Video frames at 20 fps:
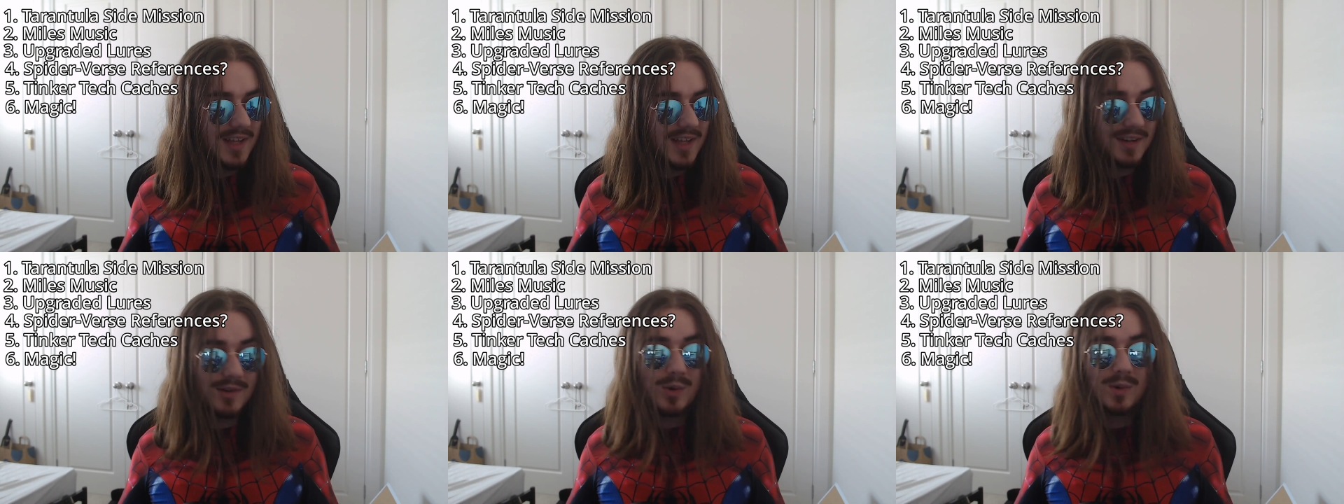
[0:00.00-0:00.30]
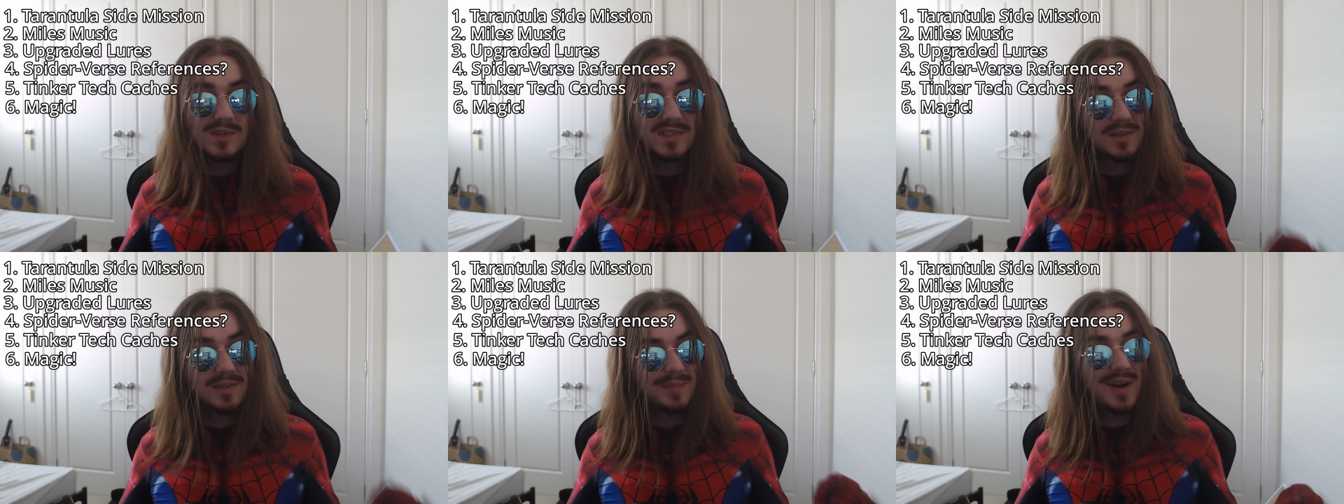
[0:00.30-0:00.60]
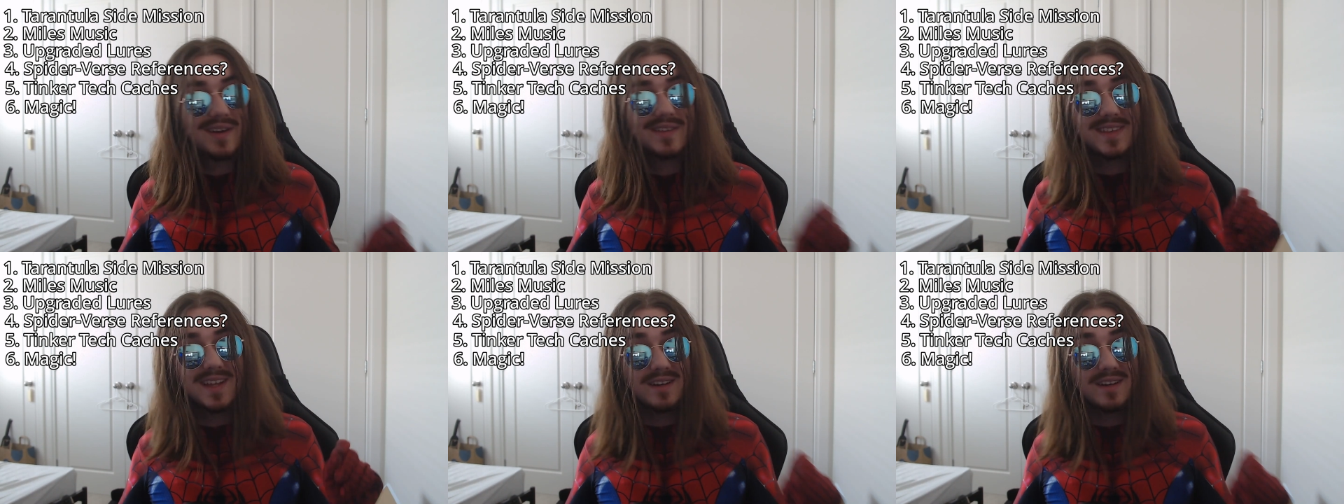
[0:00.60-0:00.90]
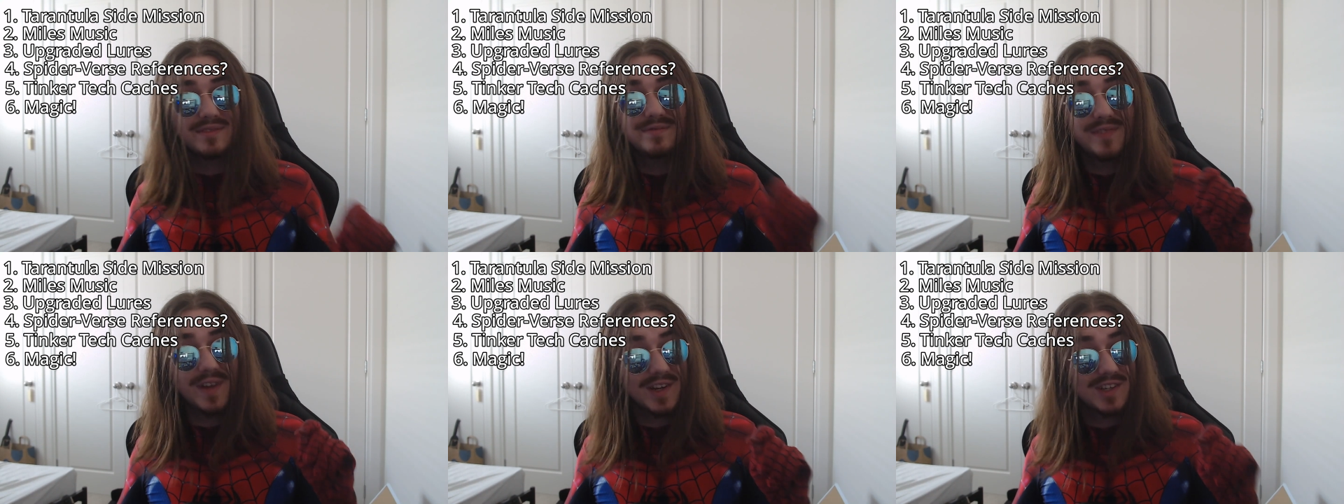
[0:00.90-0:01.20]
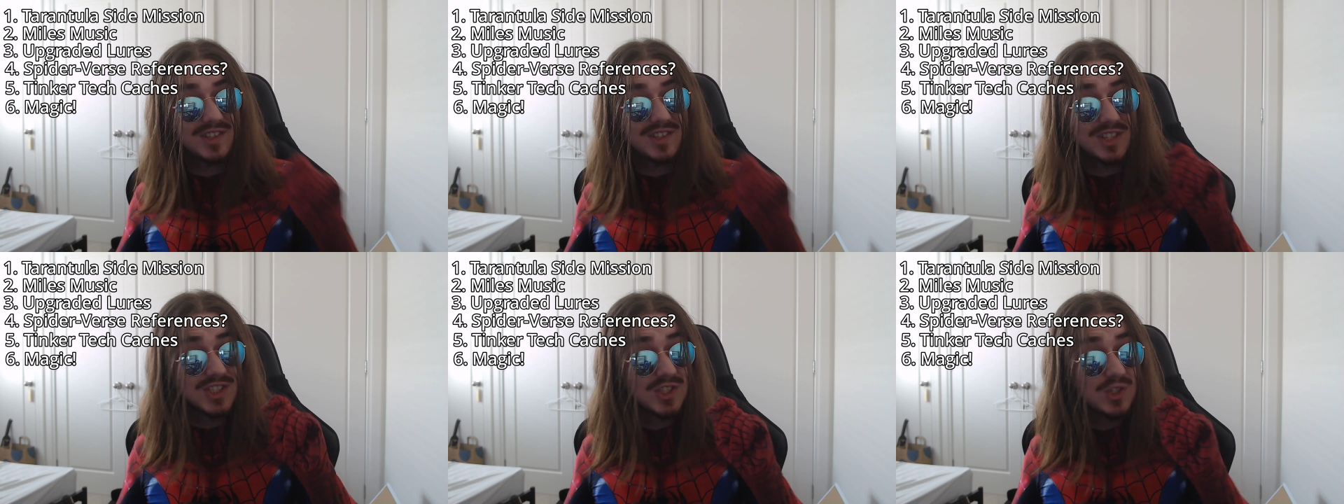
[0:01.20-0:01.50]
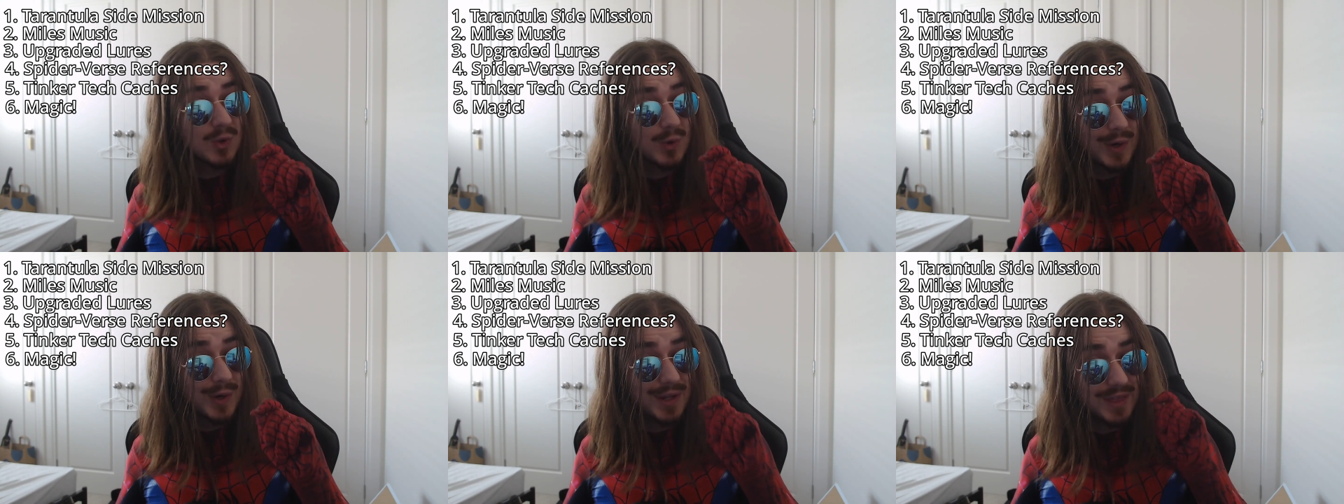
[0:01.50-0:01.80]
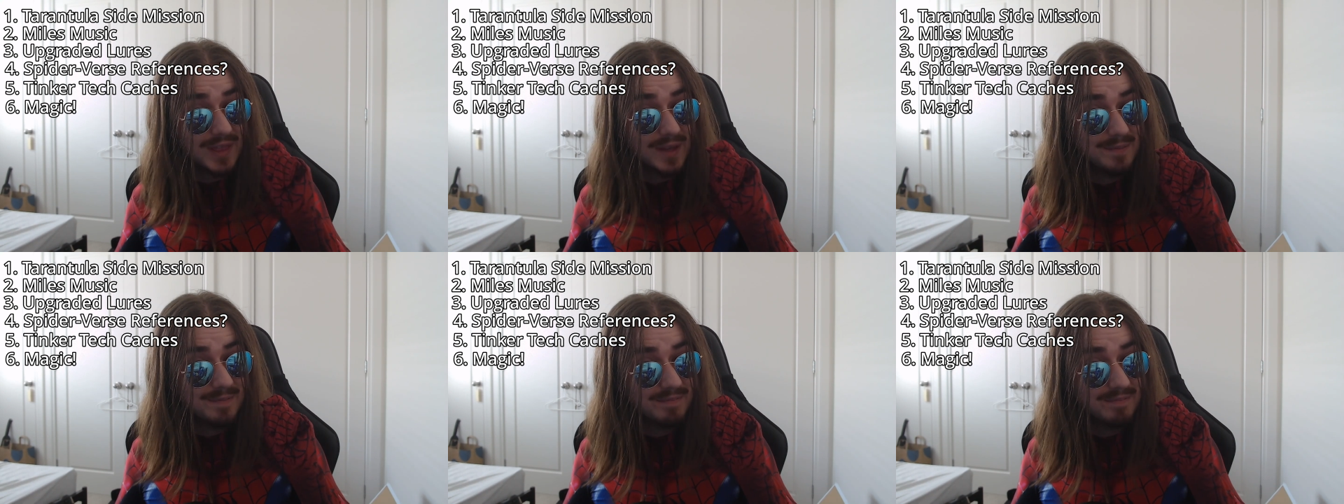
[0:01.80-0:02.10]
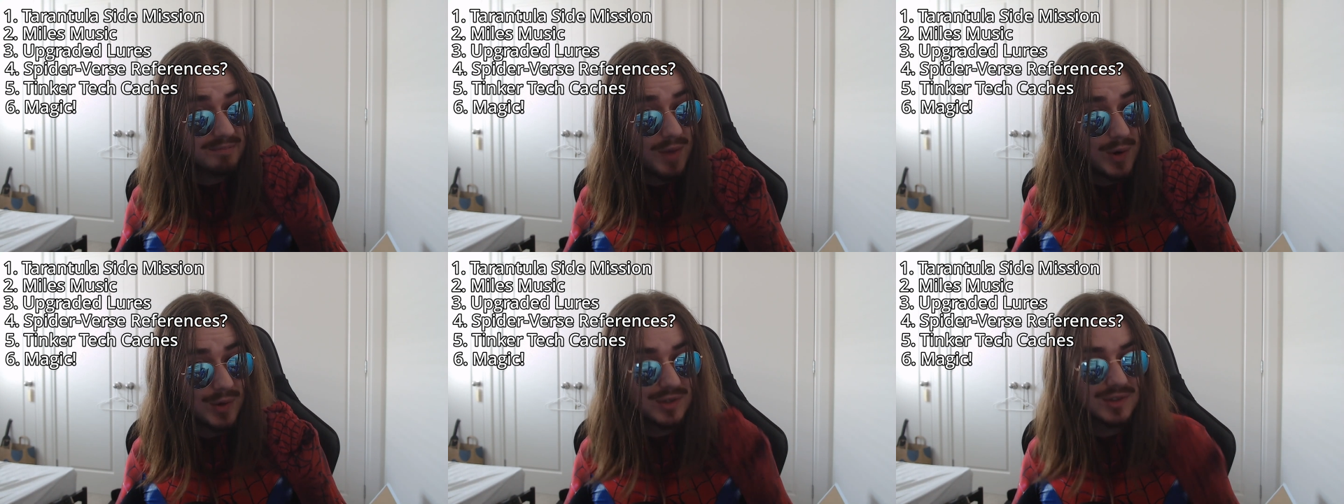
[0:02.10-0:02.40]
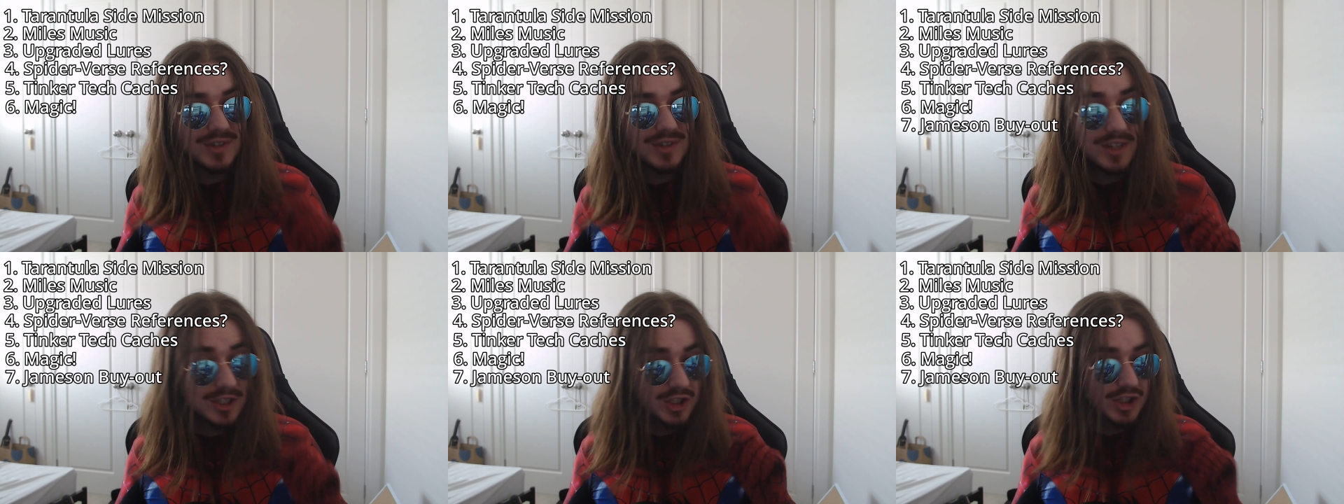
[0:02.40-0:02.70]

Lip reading: And of course the part that affects the story the most,